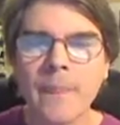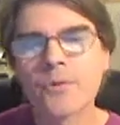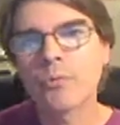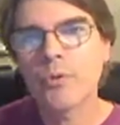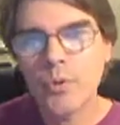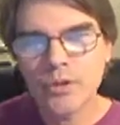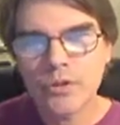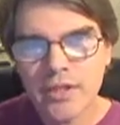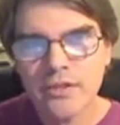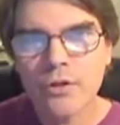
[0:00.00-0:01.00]
So we went
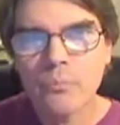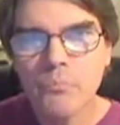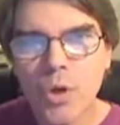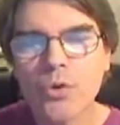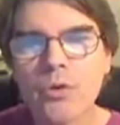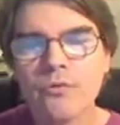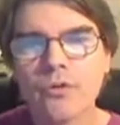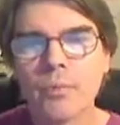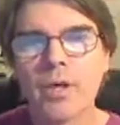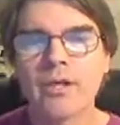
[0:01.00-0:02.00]
again to the motive
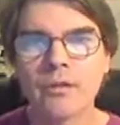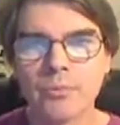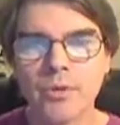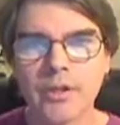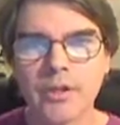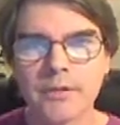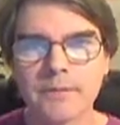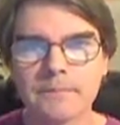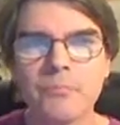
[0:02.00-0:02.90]
for buying the product.